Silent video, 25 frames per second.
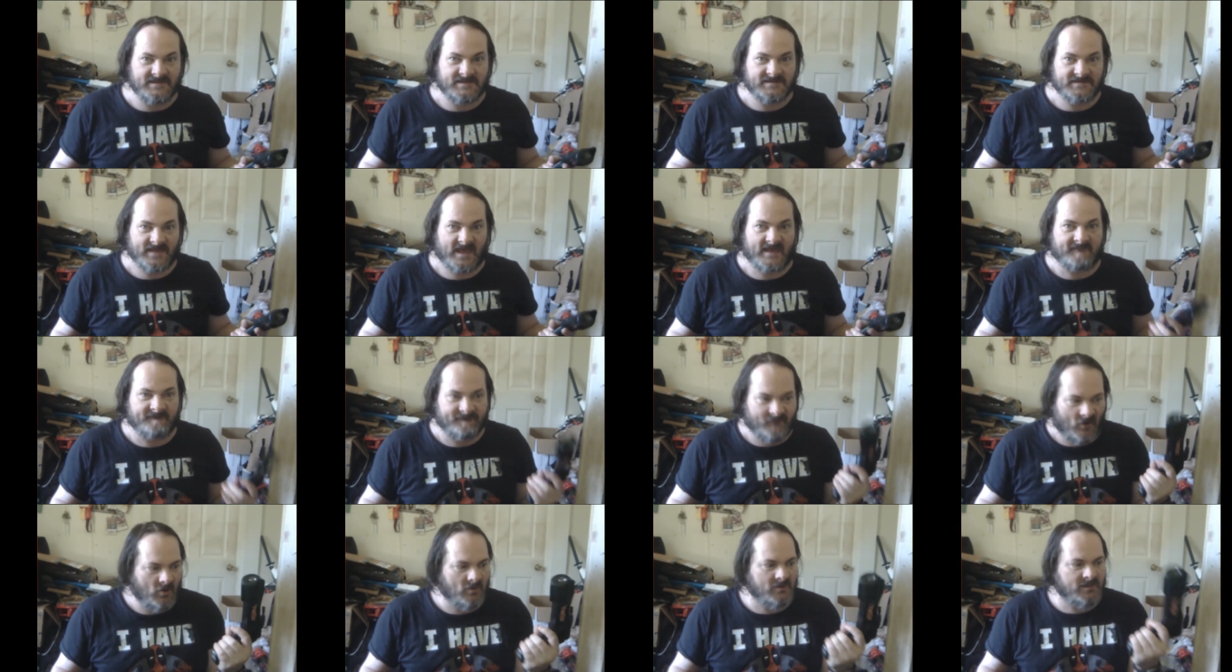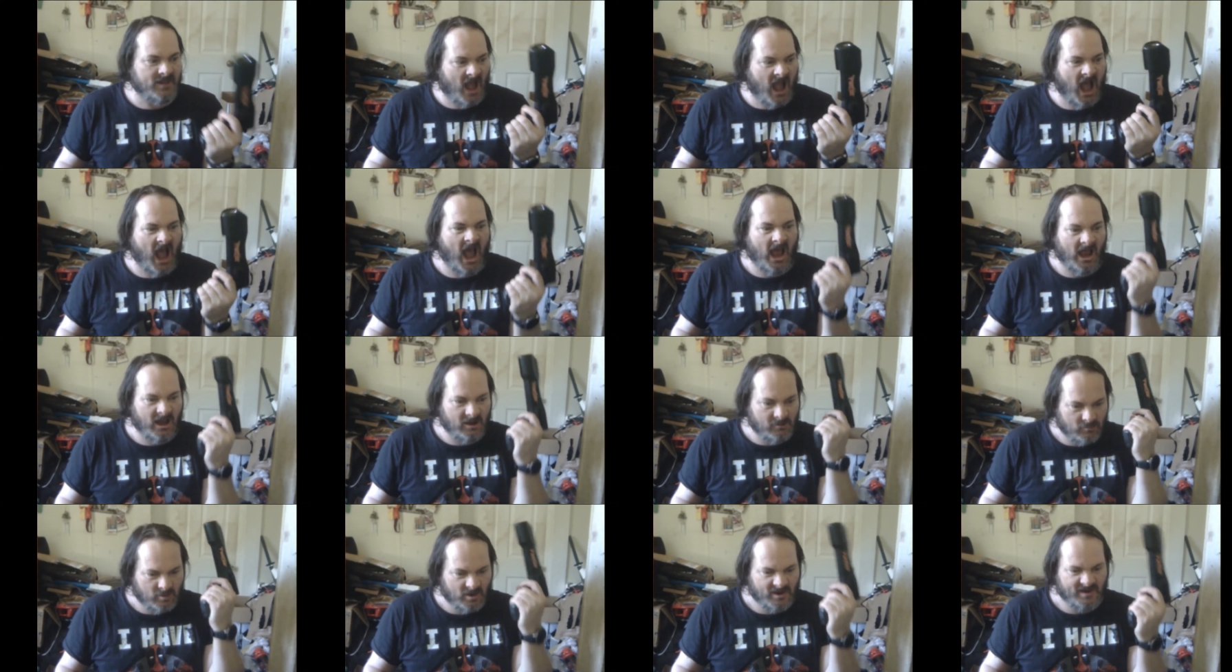like
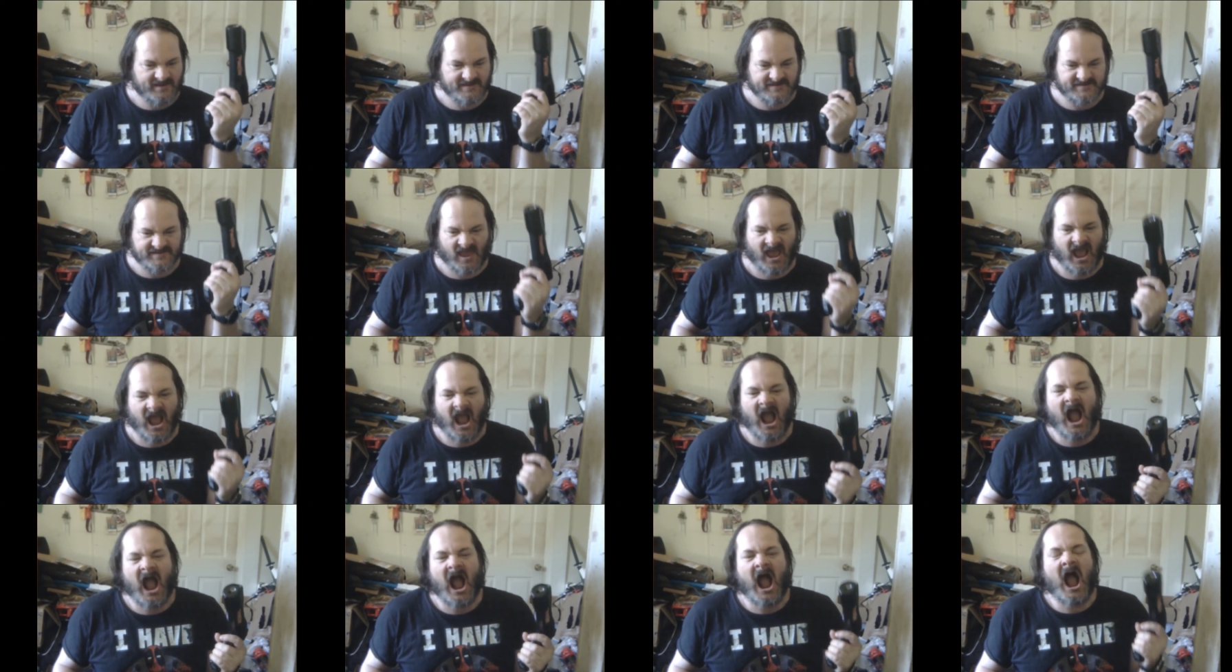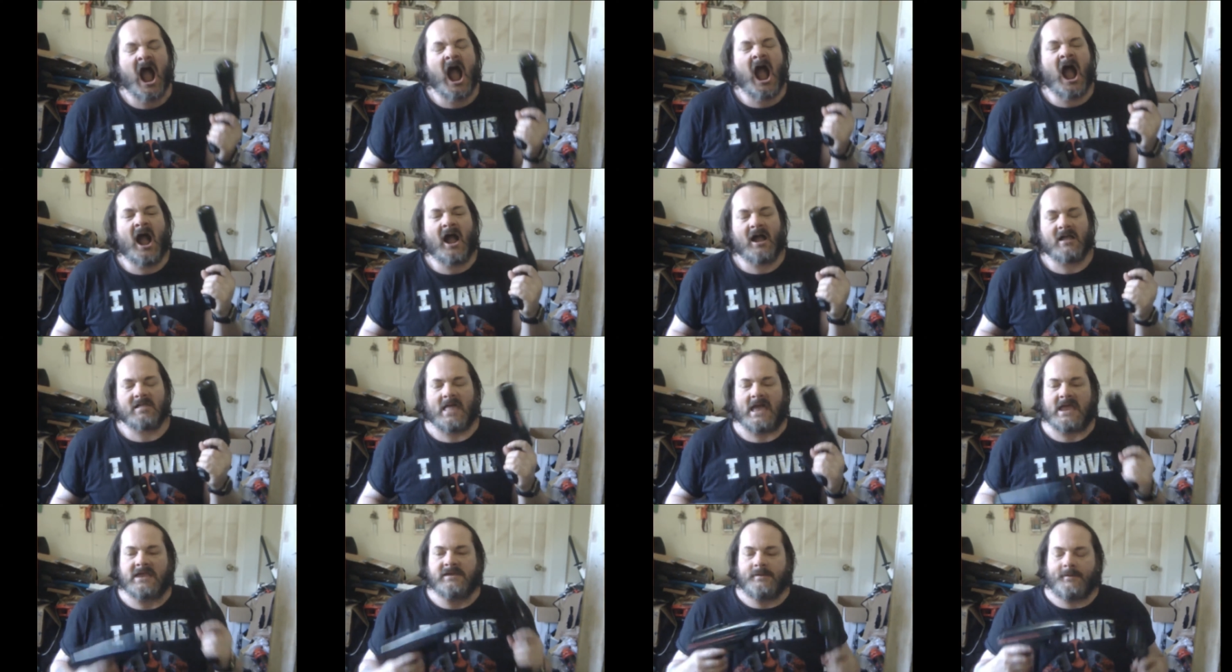Photon was
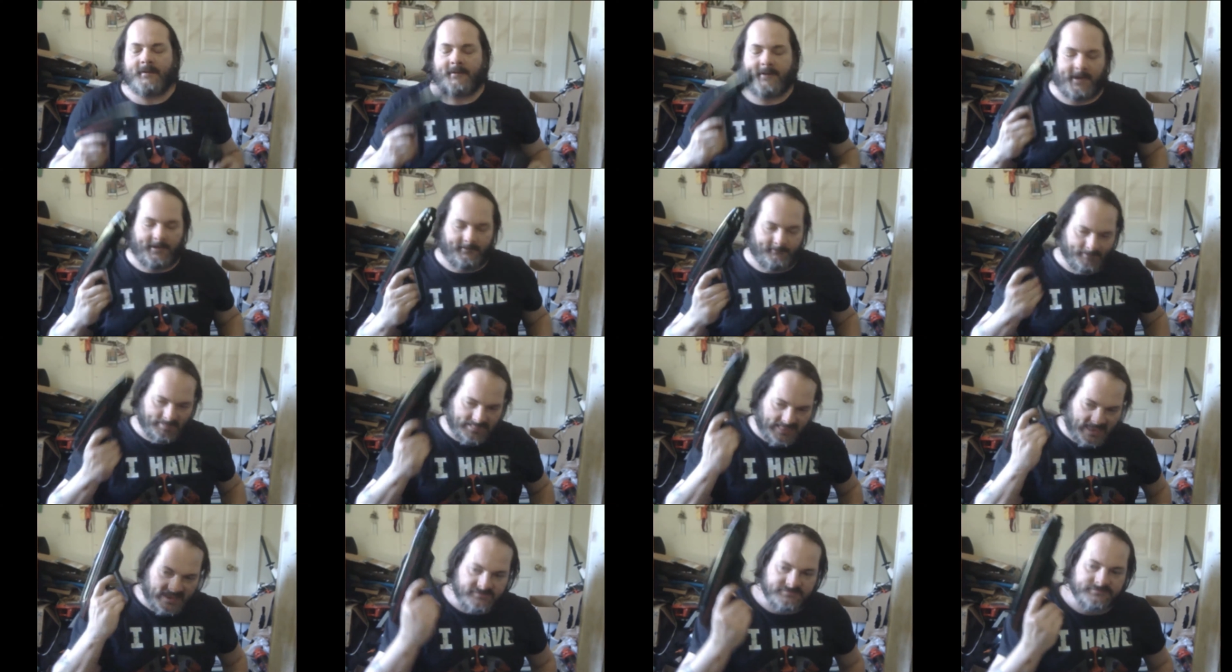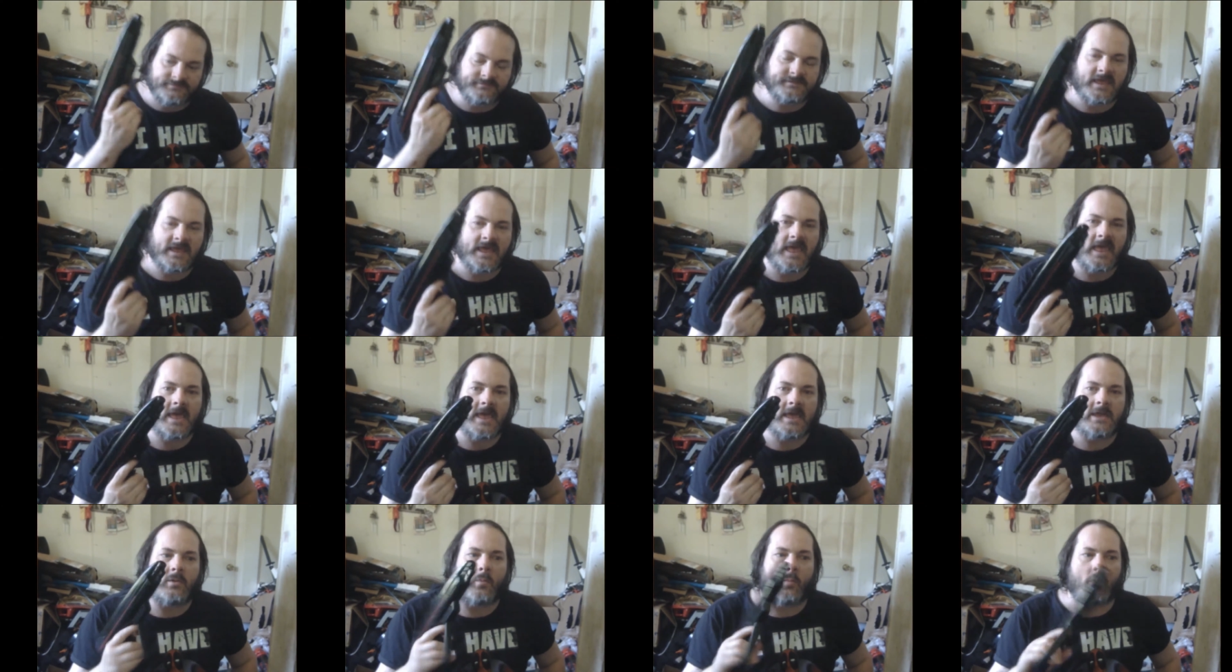laser
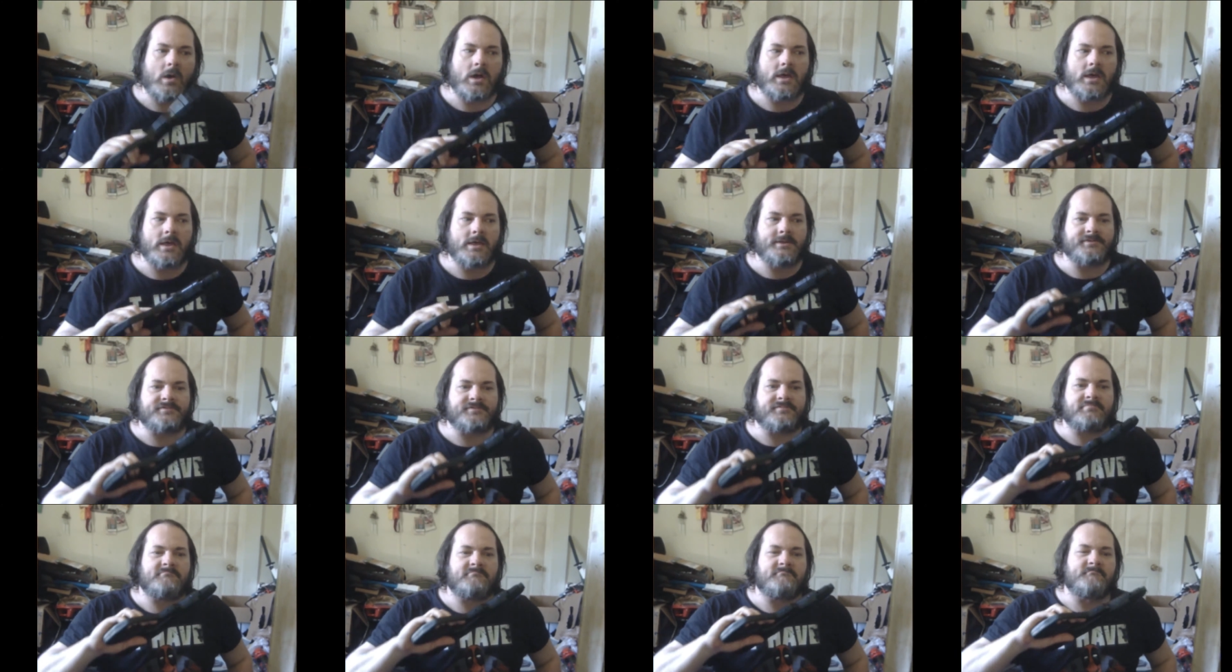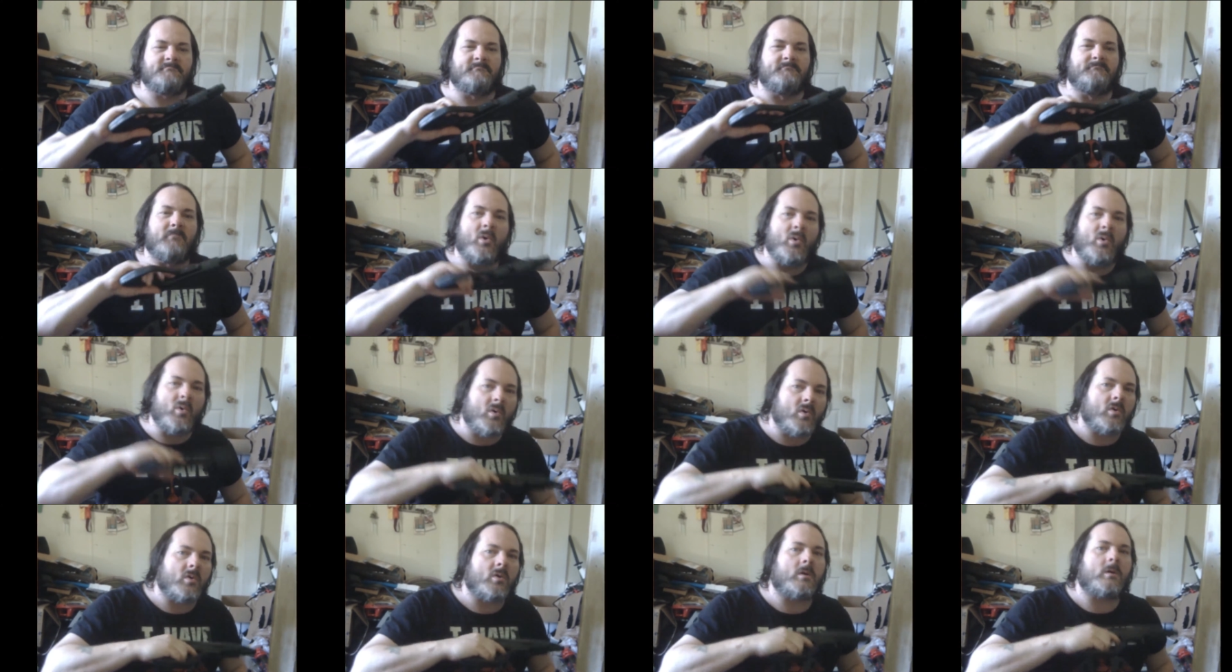tag was
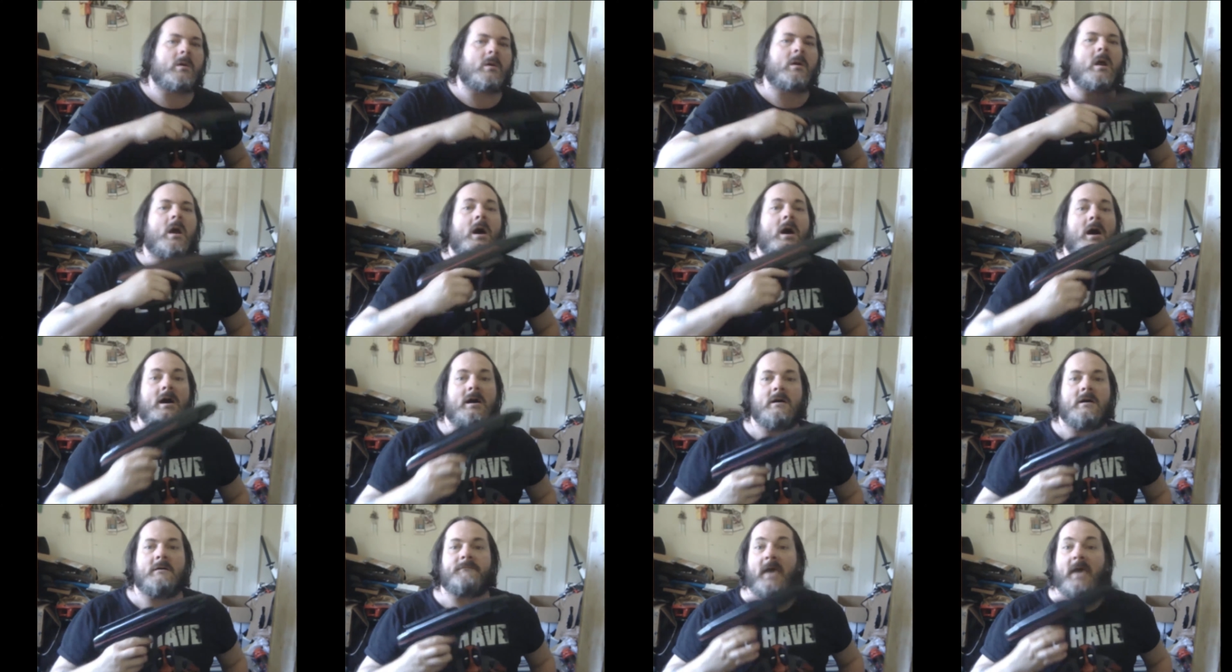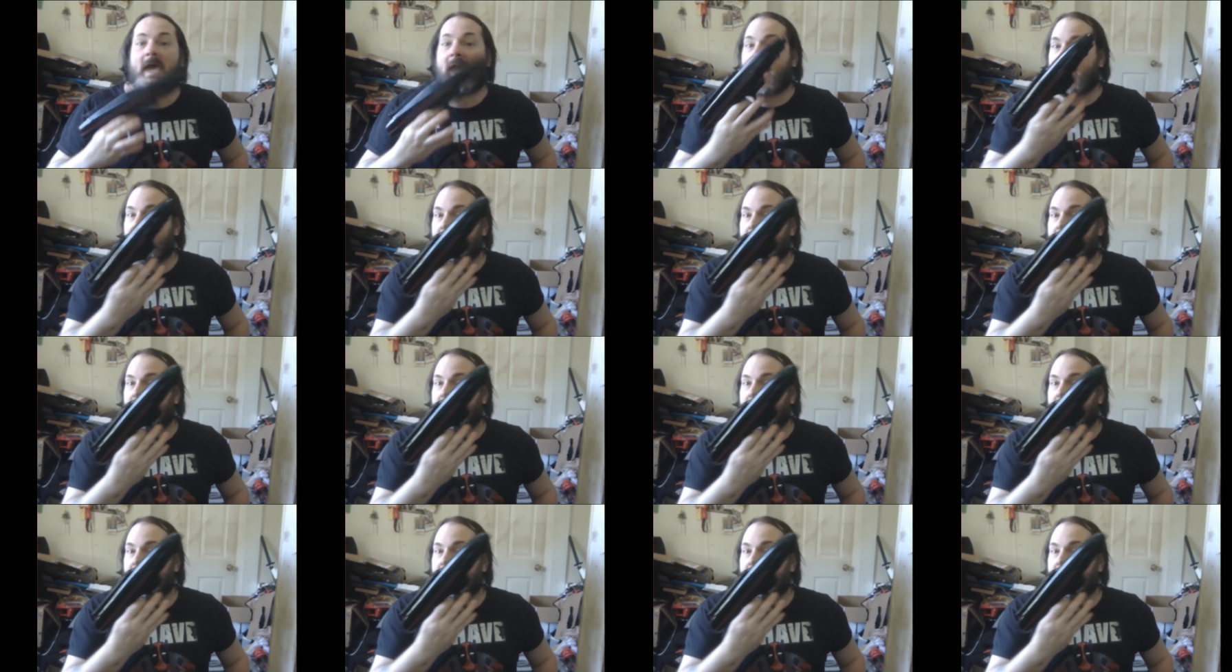more of a